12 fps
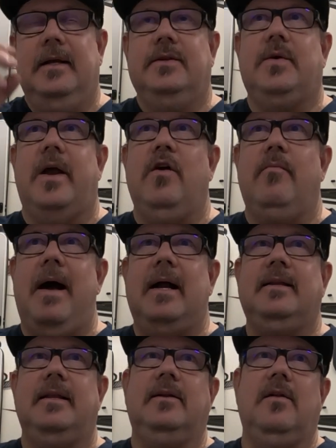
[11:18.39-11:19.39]
So I go back
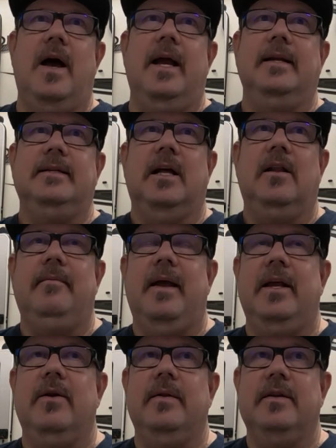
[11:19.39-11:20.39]
to the client and tell them,
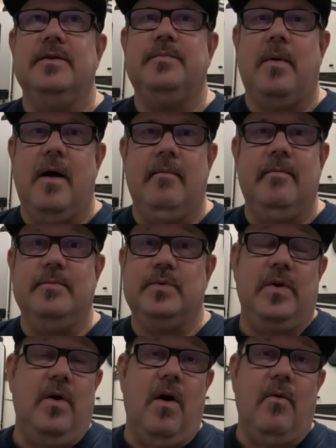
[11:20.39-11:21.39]
hey, there's problems
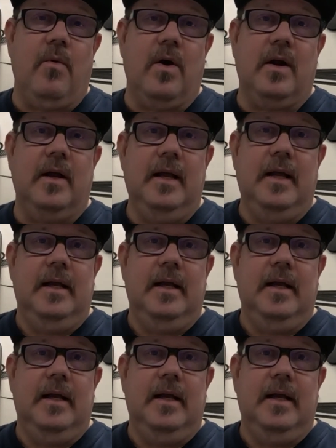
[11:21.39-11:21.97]
with your artwork.